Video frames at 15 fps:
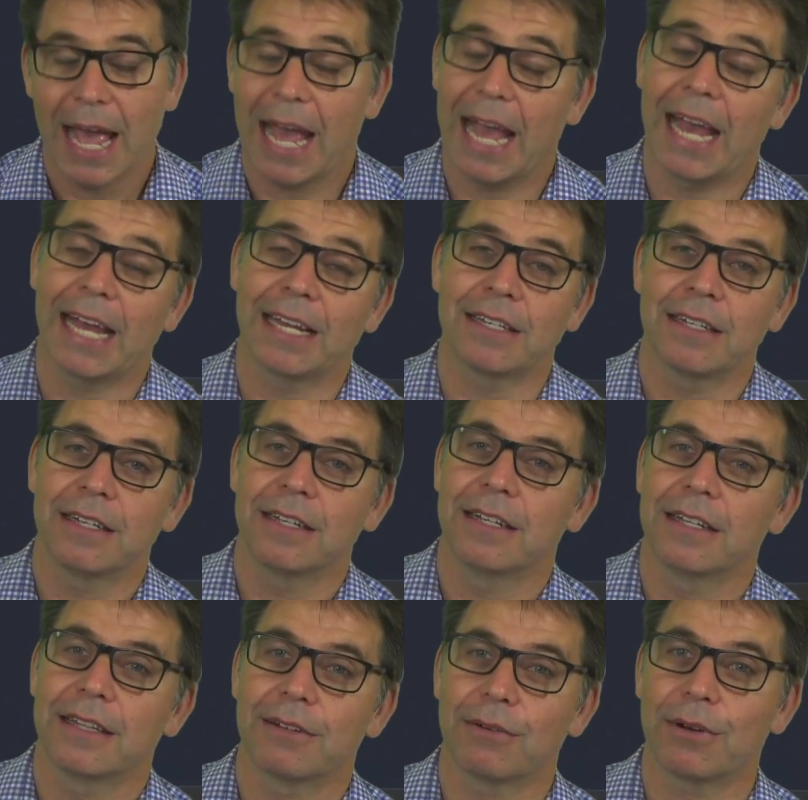And
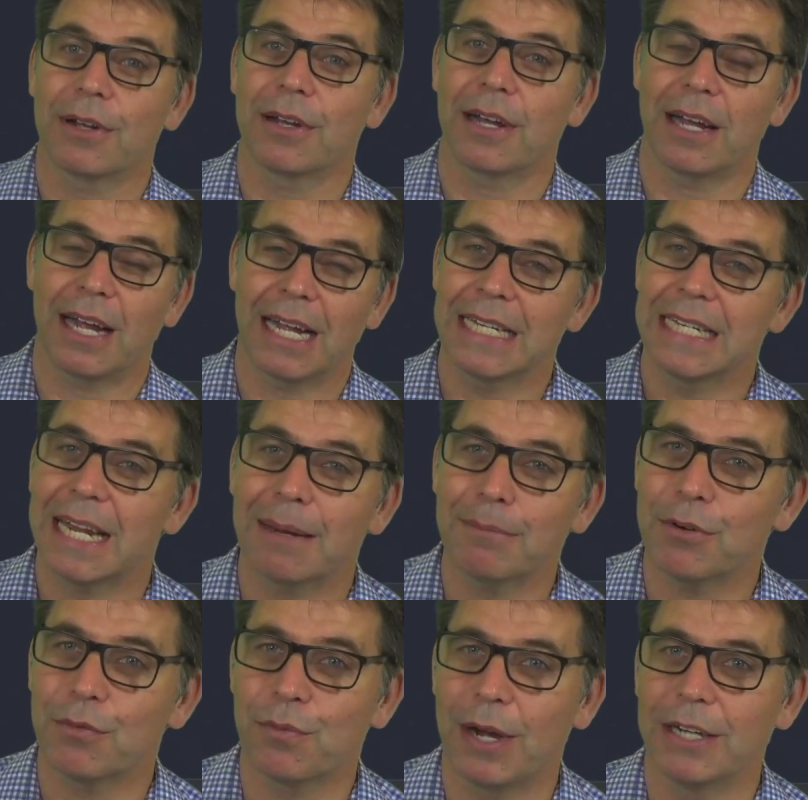there are a
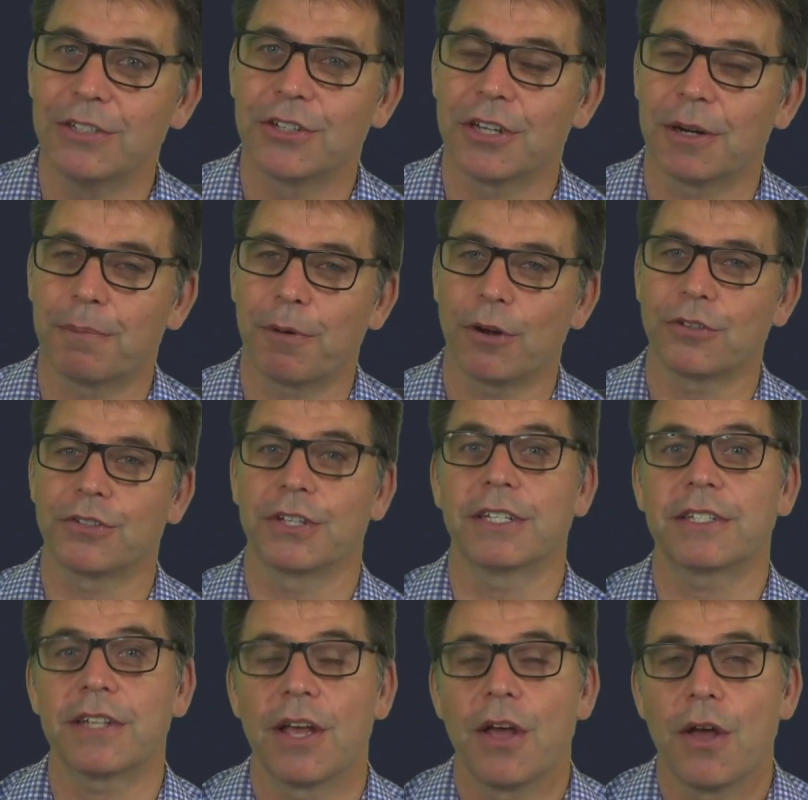number of ways you could approach
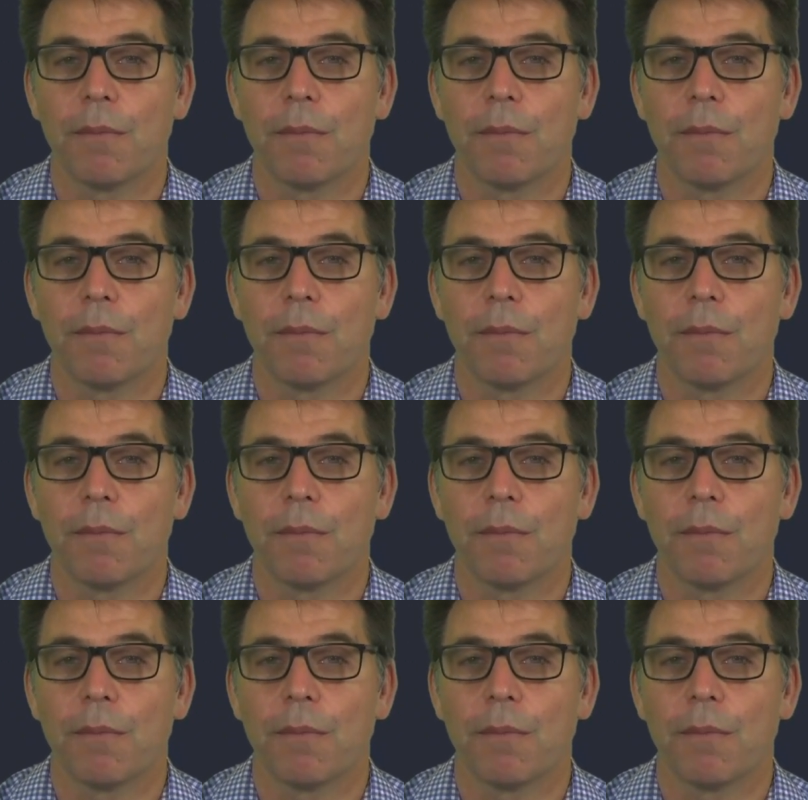this,